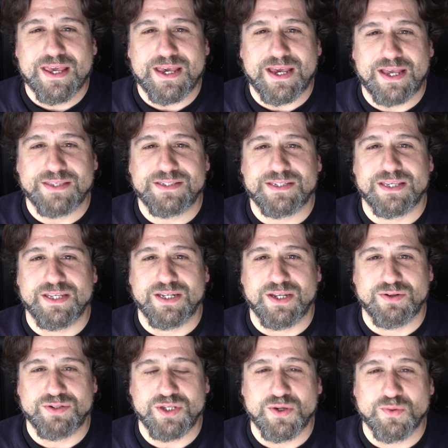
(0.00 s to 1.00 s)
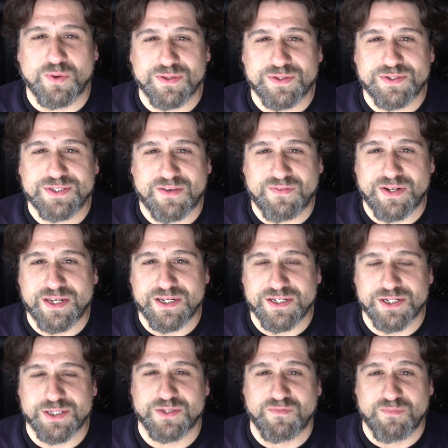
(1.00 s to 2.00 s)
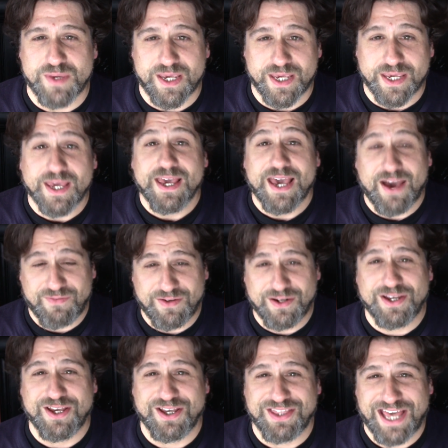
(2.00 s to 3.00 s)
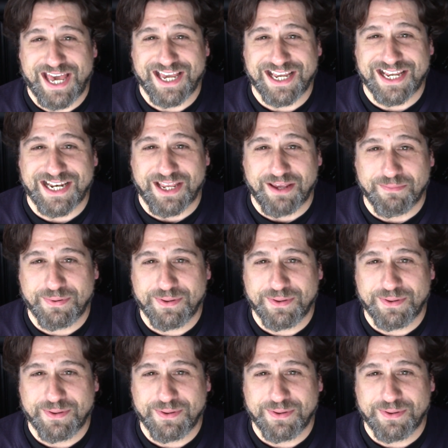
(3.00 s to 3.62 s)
and said, you know, do you want 7 inches of me? Have a look at that clip.